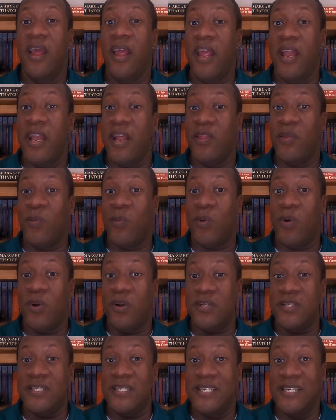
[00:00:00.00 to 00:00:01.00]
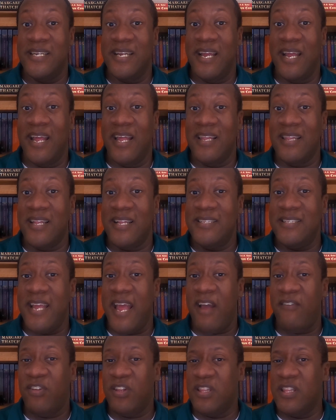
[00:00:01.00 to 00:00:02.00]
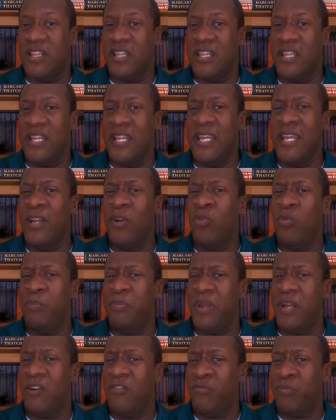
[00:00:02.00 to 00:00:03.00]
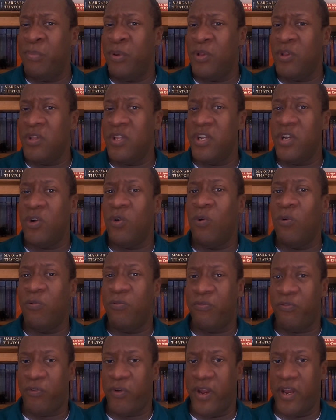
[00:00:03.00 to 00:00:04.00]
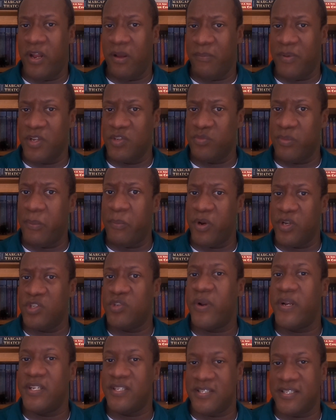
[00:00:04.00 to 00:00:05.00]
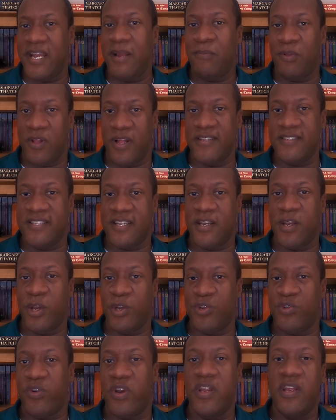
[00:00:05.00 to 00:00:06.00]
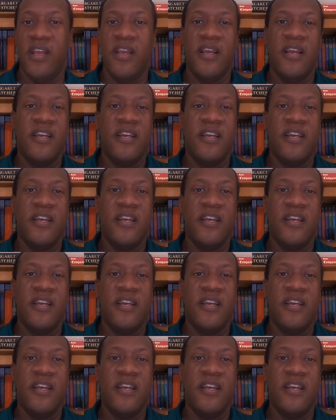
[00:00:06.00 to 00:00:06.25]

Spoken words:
In other words, let's have a little bit of political freedom, because remember, he's trying to stabilize the country.